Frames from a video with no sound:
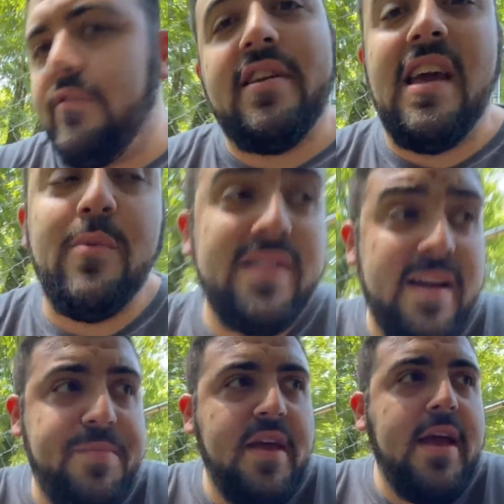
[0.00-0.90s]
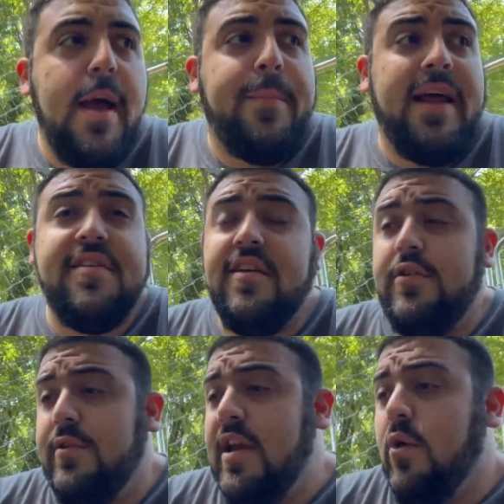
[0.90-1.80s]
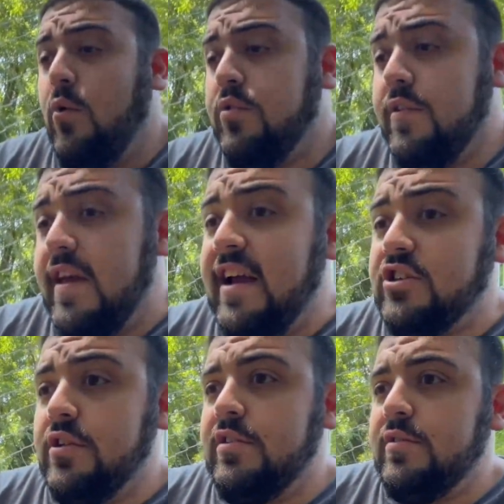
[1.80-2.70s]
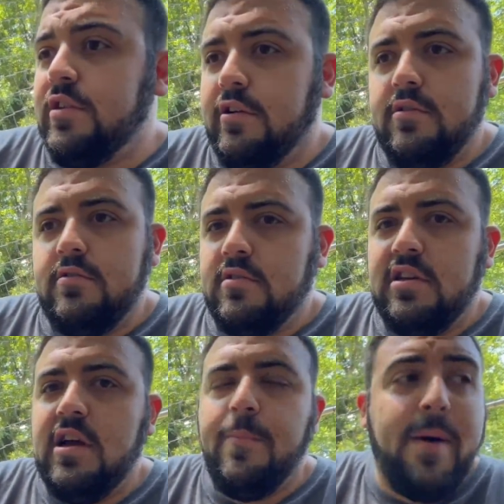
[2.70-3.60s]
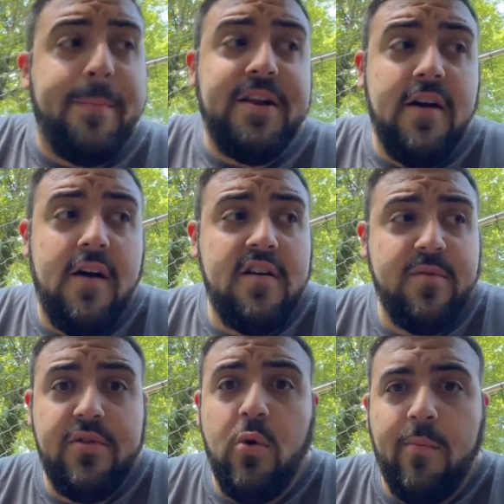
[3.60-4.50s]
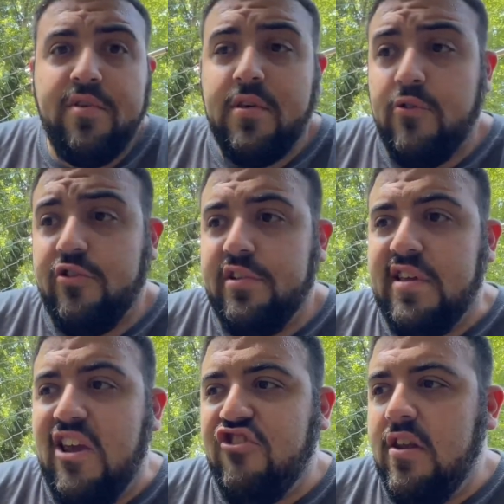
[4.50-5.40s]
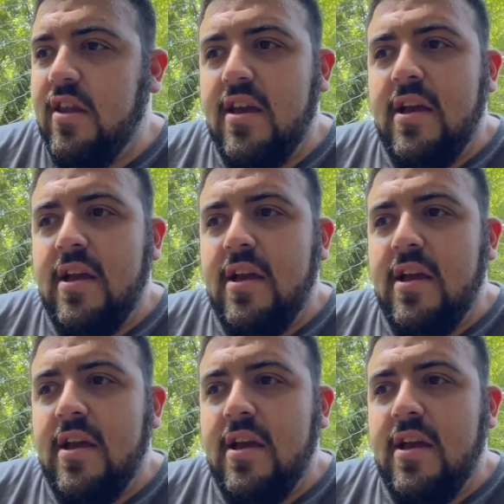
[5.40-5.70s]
day with them. But as they do get older, they actually do turn, puppy dogs with normal socialization,